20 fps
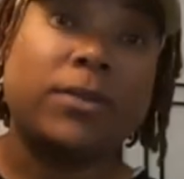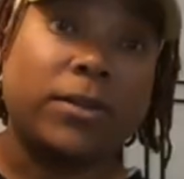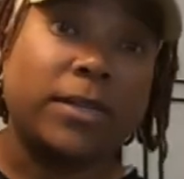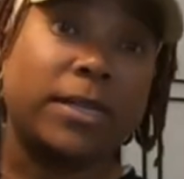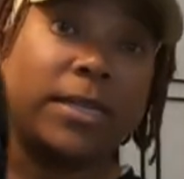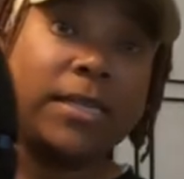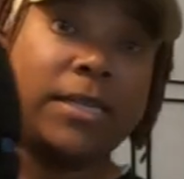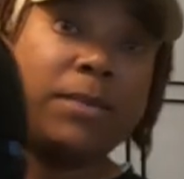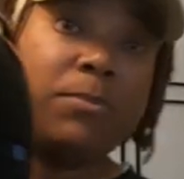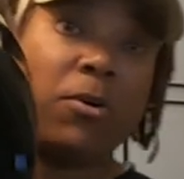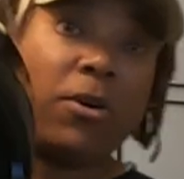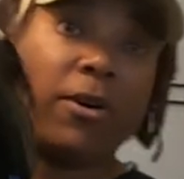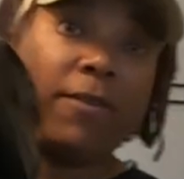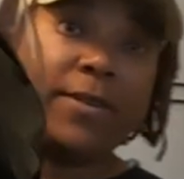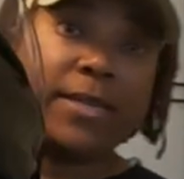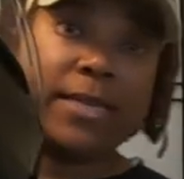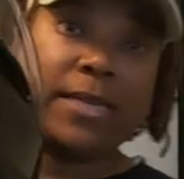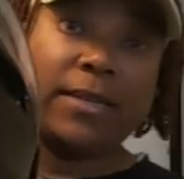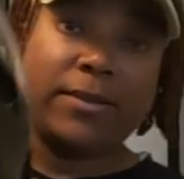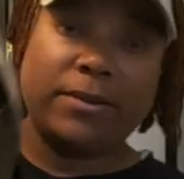so this is more
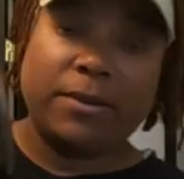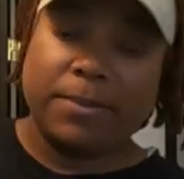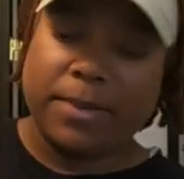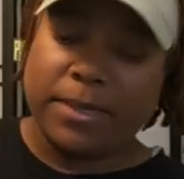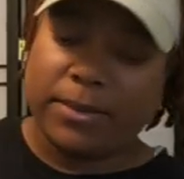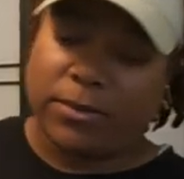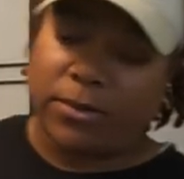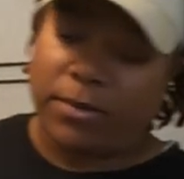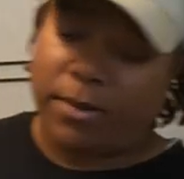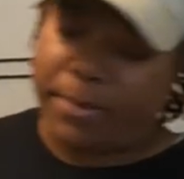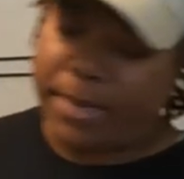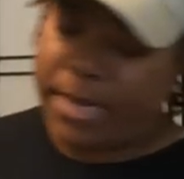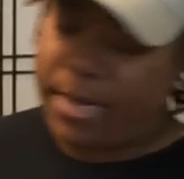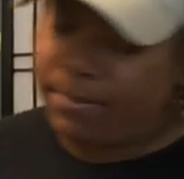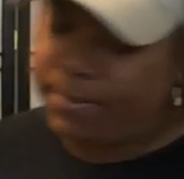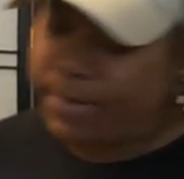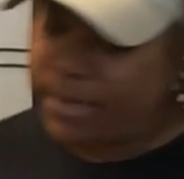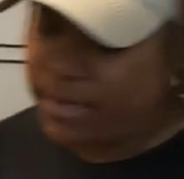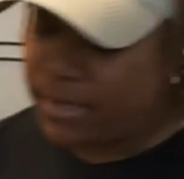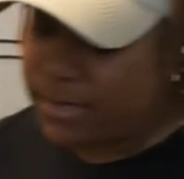of a sentimental. I'm gonna
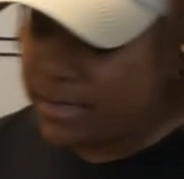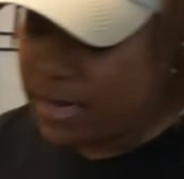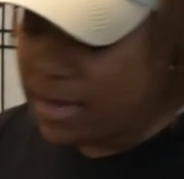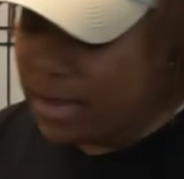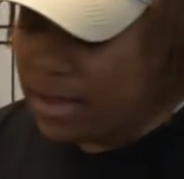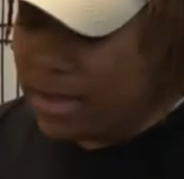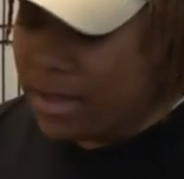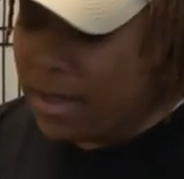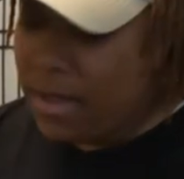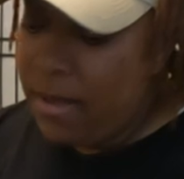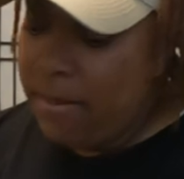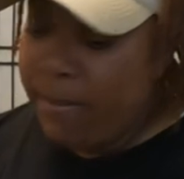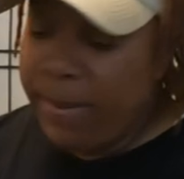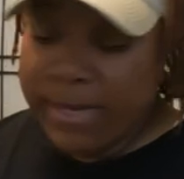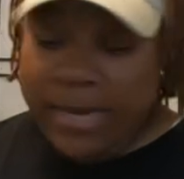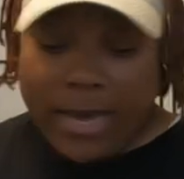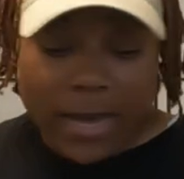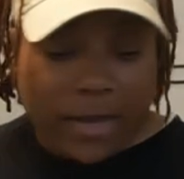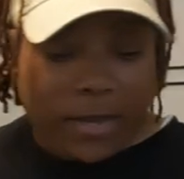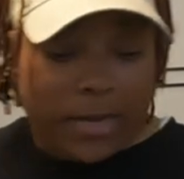keep this.
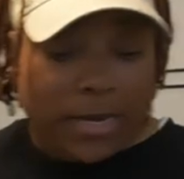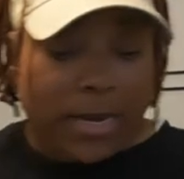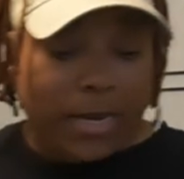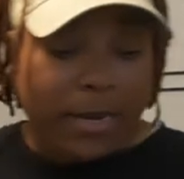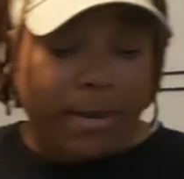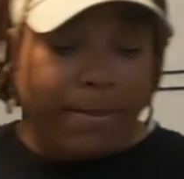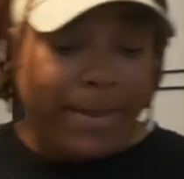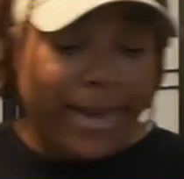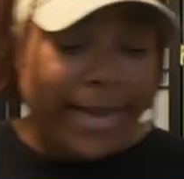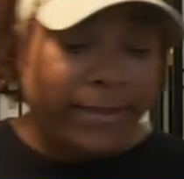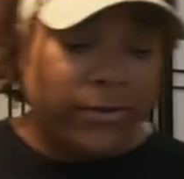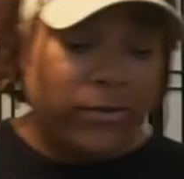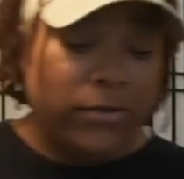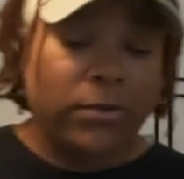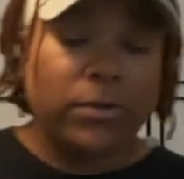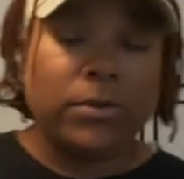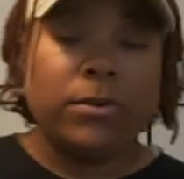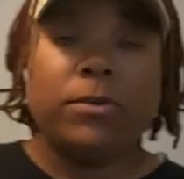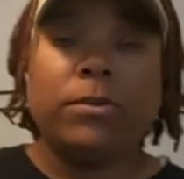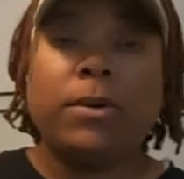But yeah, getting back
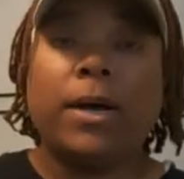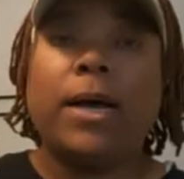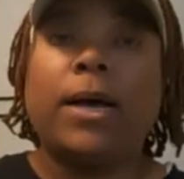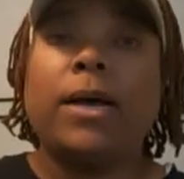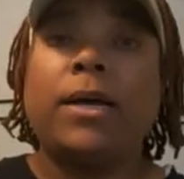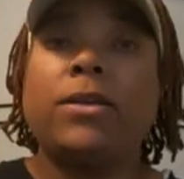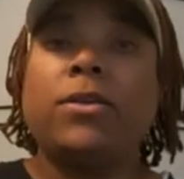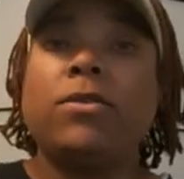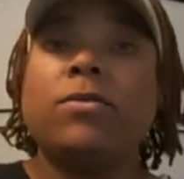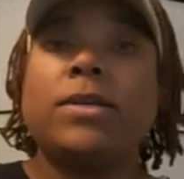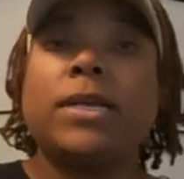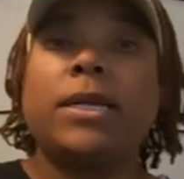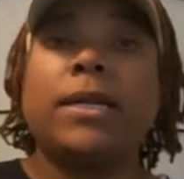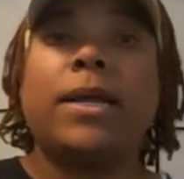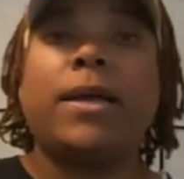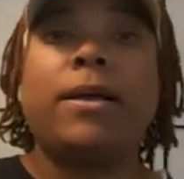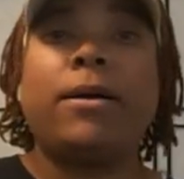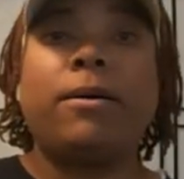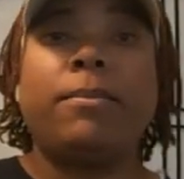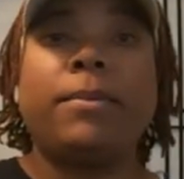to uh, using
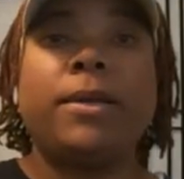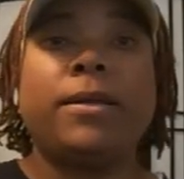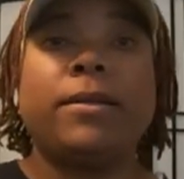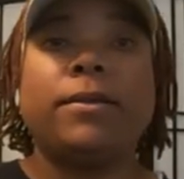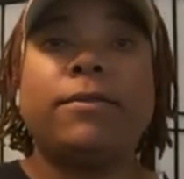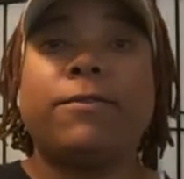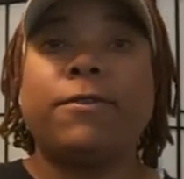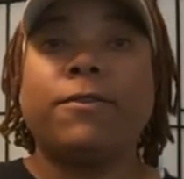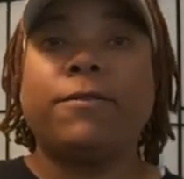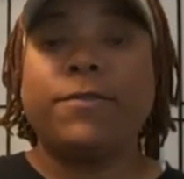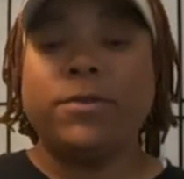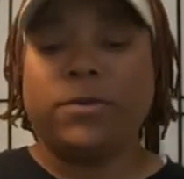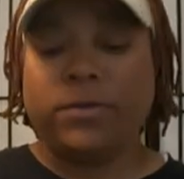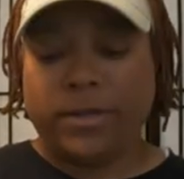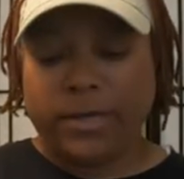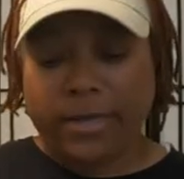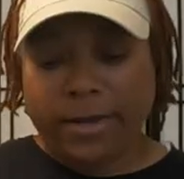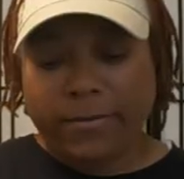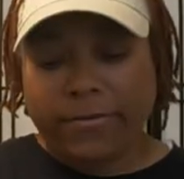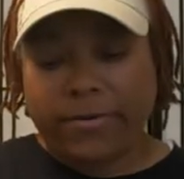the helmet for food
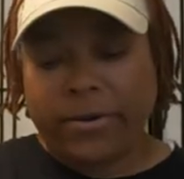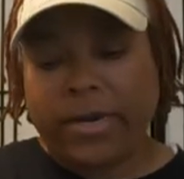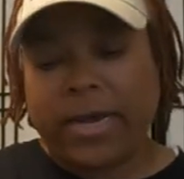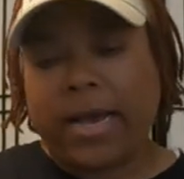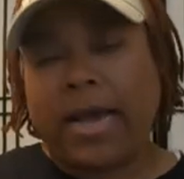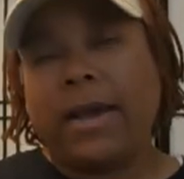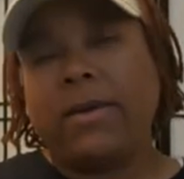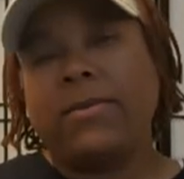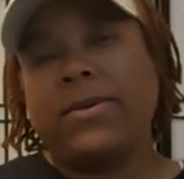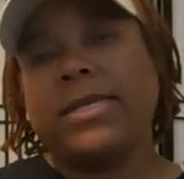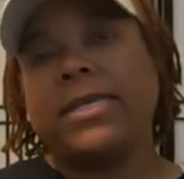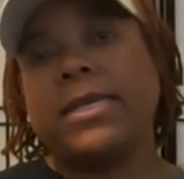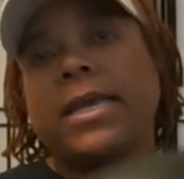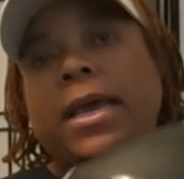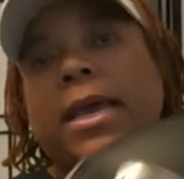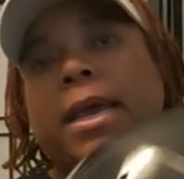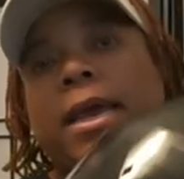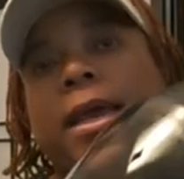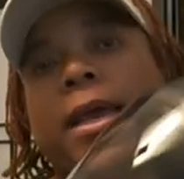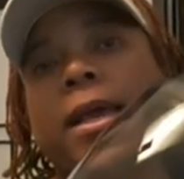delivery, I would
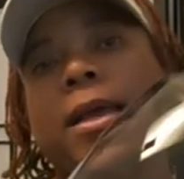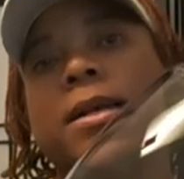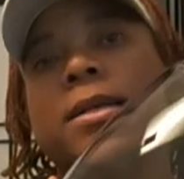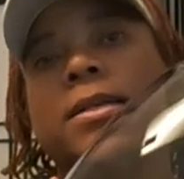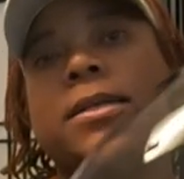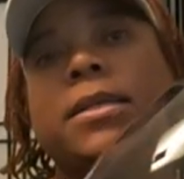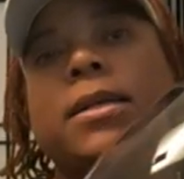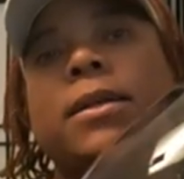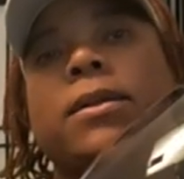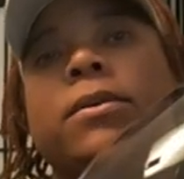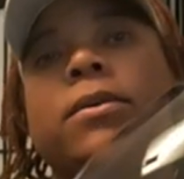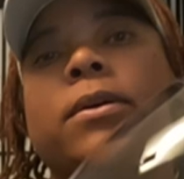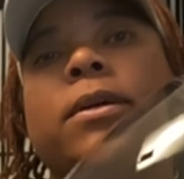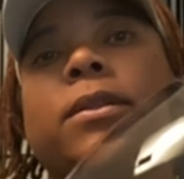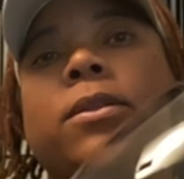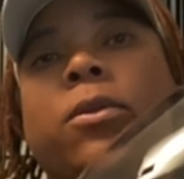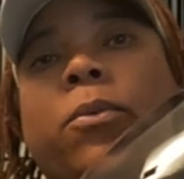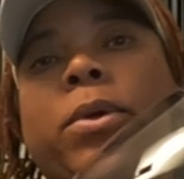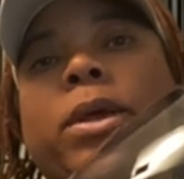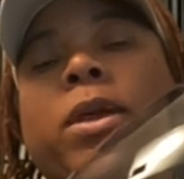say consider
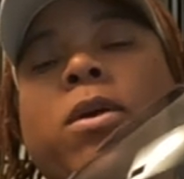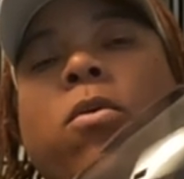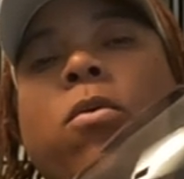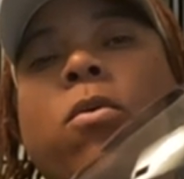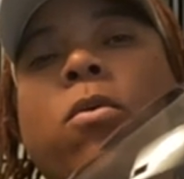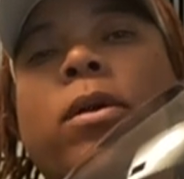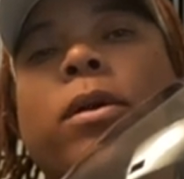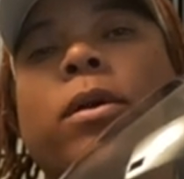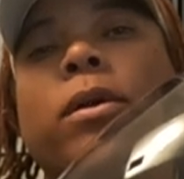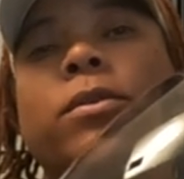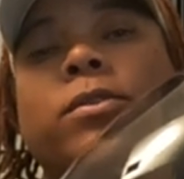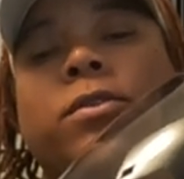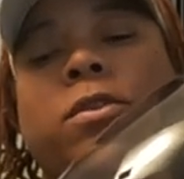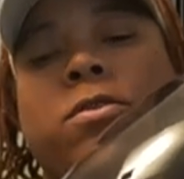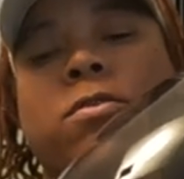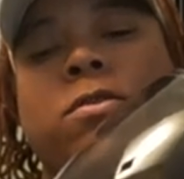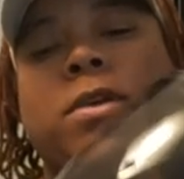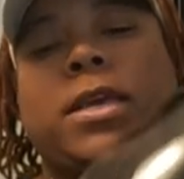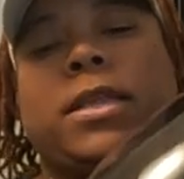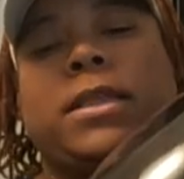a three quarter so
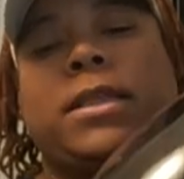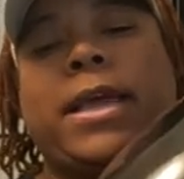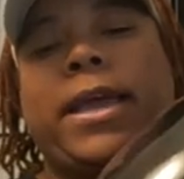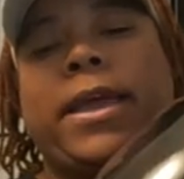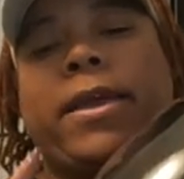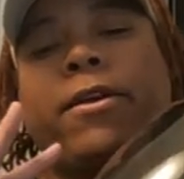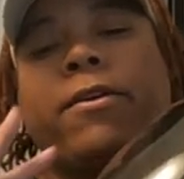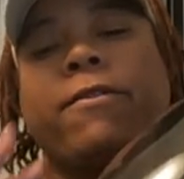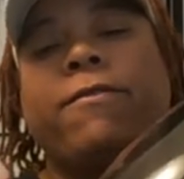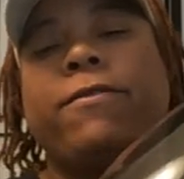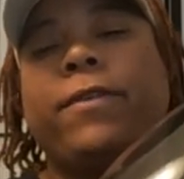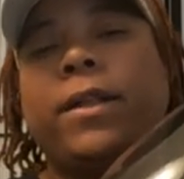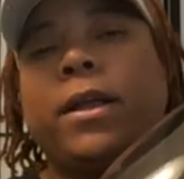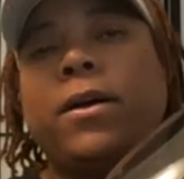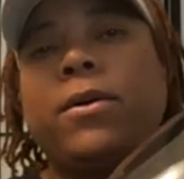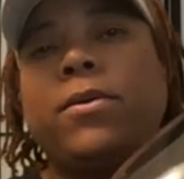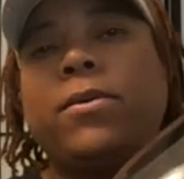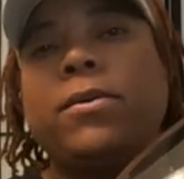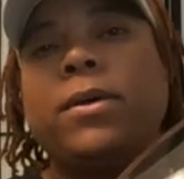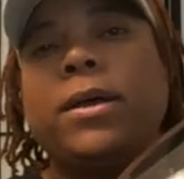you can get the
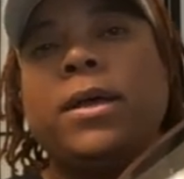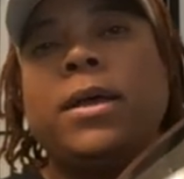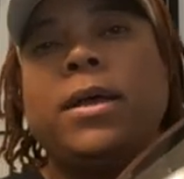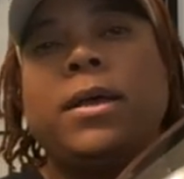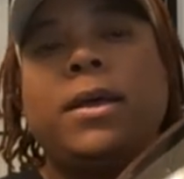airflow.